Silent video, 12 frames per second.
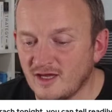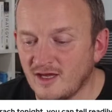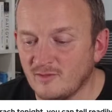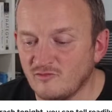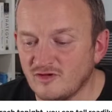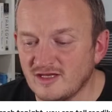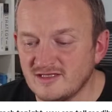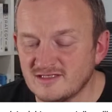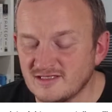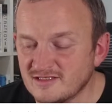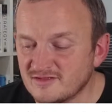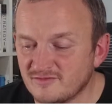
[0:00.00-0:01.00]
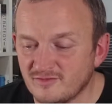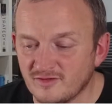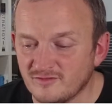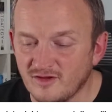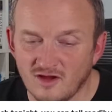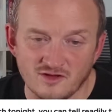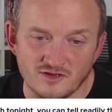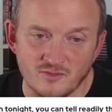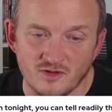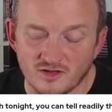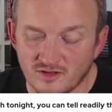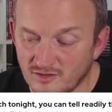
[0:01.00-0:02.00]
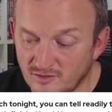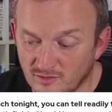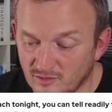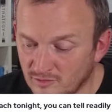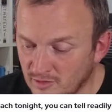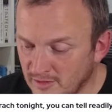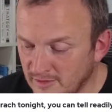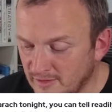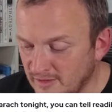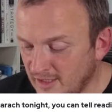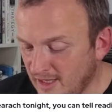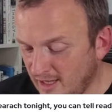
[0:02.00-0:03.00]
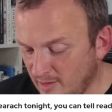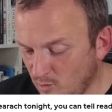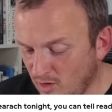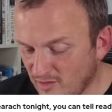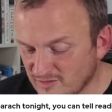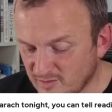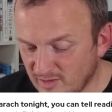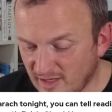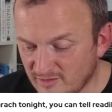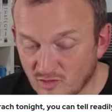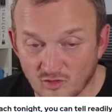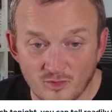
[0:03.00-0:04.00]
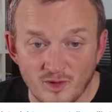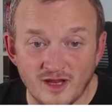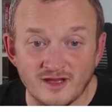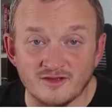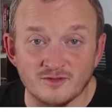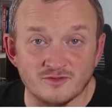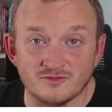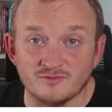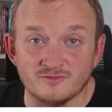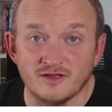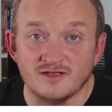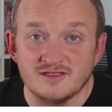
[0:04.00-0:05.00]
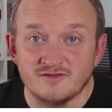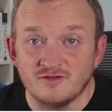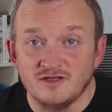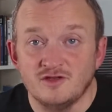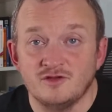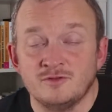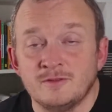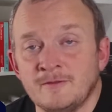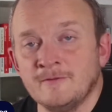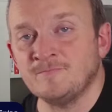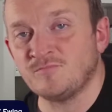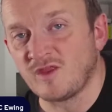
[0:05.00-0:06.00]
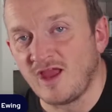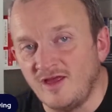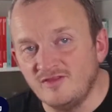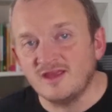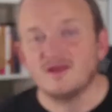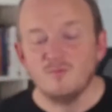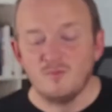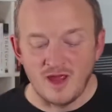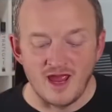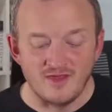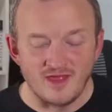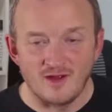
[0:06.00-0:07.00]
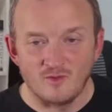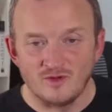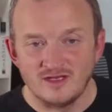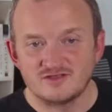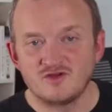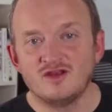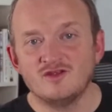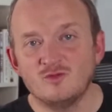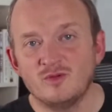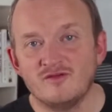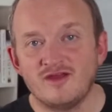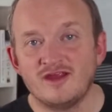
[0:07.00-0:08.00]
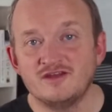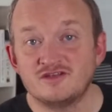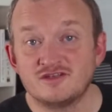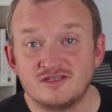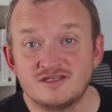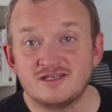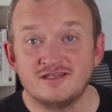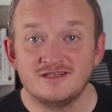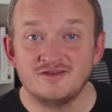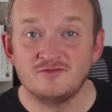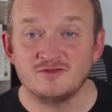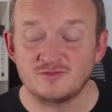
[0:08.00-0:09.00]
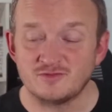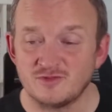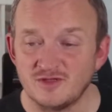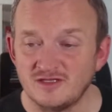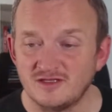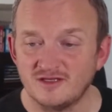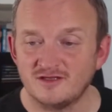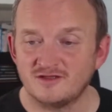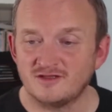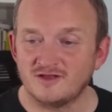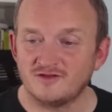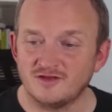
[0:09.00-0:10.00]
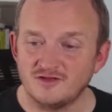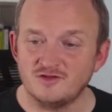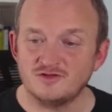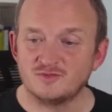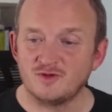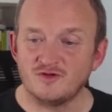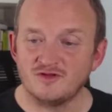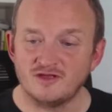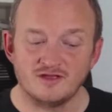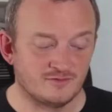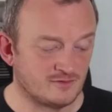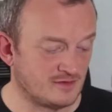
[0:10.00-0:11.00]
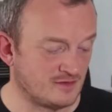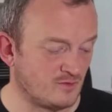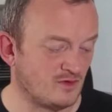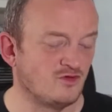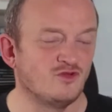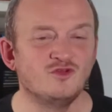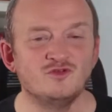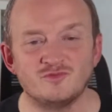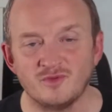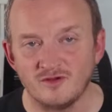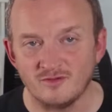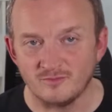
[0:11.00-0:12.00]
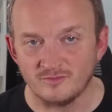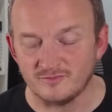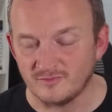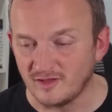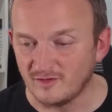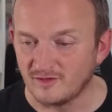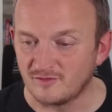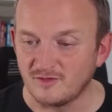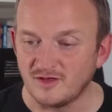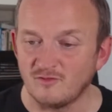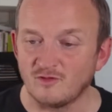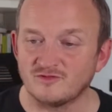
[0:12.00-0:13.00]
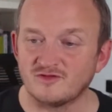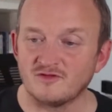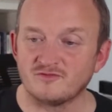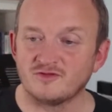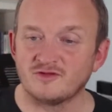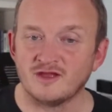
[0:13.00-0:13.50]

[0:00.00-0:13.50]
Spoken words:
releases for Ardnamurchan Merkin, or what else we had, Torabeg, that was relatively new, and then compare that when it's got a little bit of age, just to see the difference between the new spirit and not new spirit, the 3-year-old stuff,